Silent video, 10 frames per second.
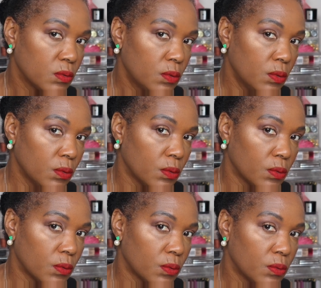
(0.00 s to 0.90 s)

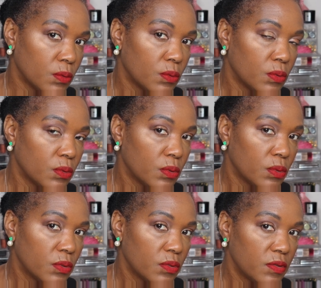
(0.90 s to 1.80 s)
Ooh,
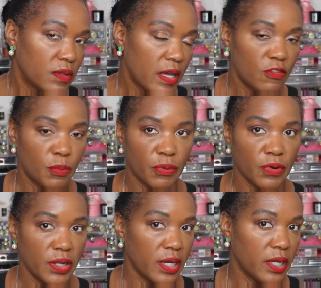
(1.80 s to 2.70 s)
that's
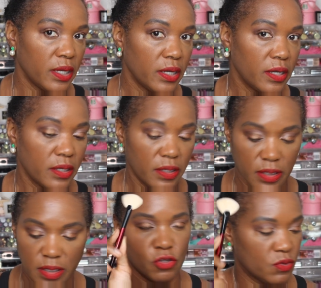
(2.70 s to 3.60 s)
pretty.
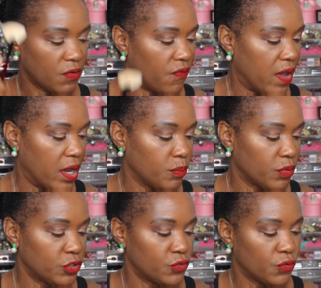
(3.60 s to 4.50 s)
I'll use a fan
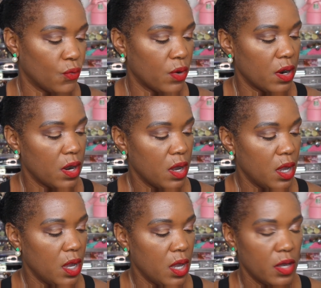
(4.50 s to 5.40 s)
brush for.
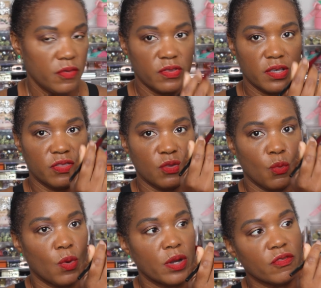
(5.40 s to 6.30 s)
Let's get the
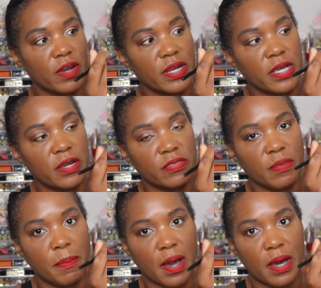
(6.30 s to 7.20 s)
one right here at the
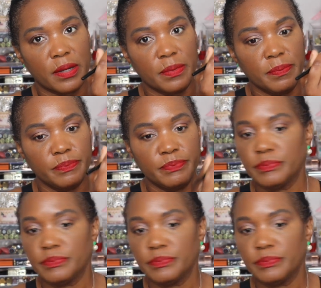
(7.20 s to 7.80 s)
bottom.